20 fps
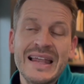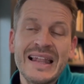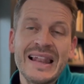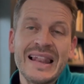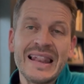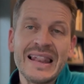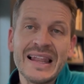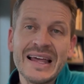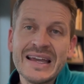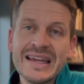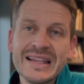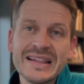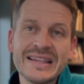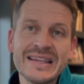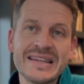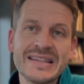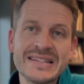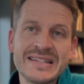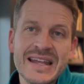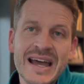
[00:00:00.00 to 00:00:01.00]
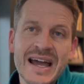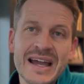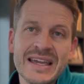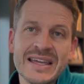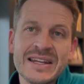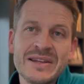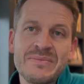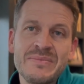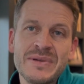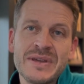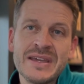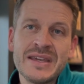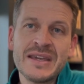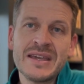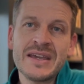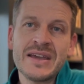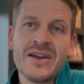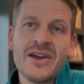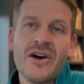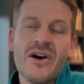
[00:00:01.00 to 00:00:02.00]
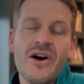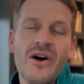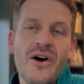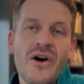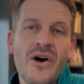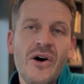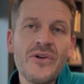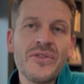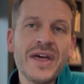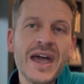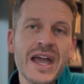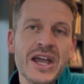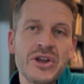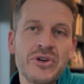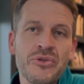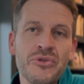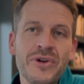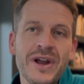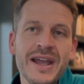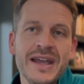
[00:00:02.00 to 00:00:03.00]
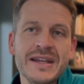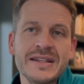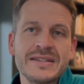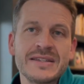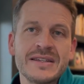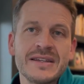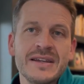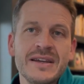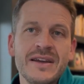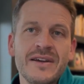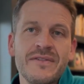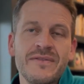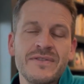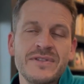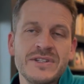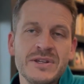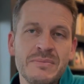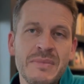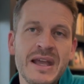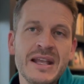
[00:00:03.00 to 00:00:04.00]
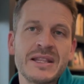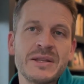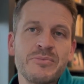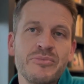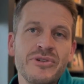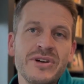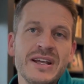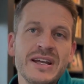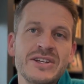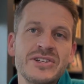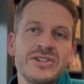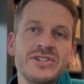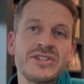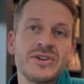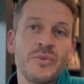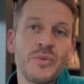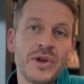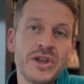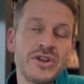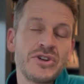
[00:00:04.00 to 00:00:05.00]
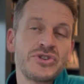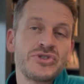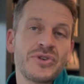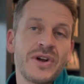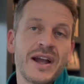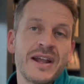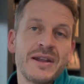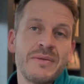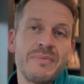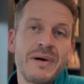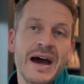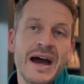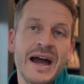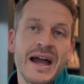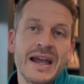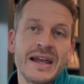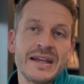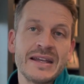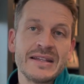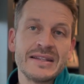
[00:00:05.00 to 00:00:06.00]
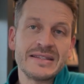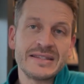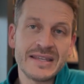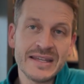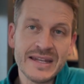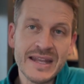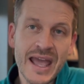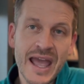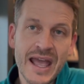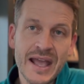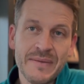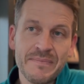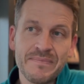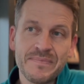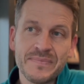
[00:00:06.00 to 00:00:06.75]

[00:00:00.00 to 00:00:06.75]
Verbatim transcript: likely is not going to be all that great to make the predictions of what you're trying to buy today.